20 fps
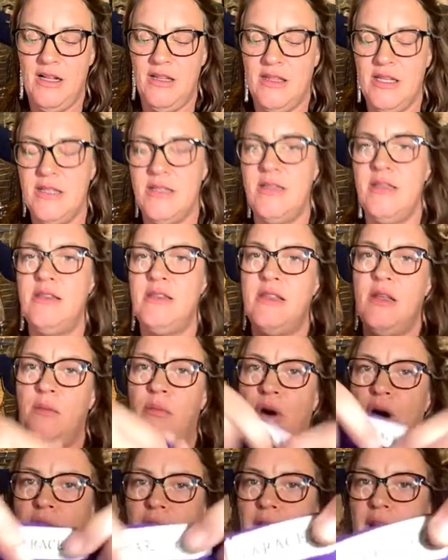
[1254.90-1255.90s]
This is the
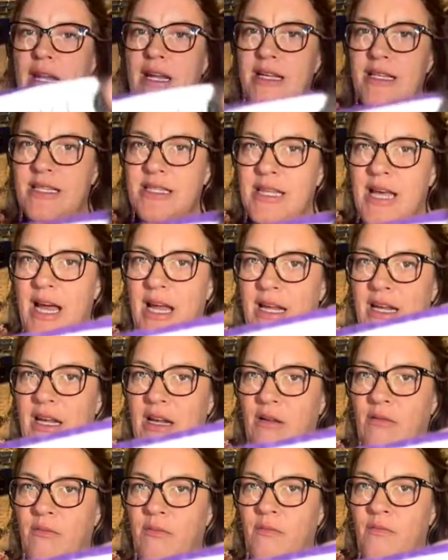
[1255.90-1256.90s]
brand it's
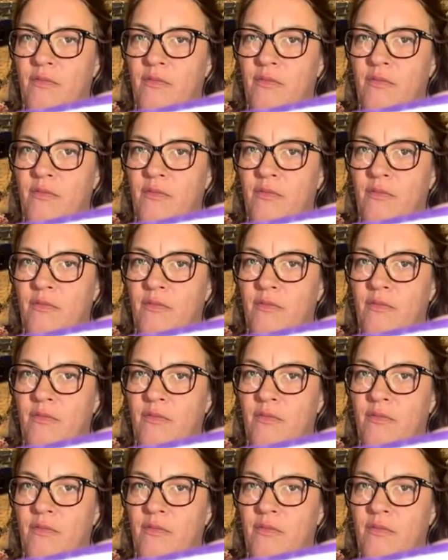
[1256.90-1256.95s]
saying.